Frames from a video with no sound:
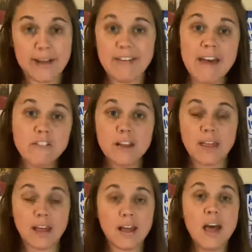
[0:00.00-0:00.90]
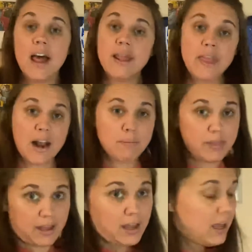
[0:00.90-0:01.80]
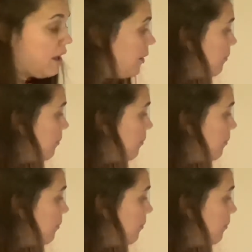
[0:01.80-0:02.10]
everything that I'm thinking.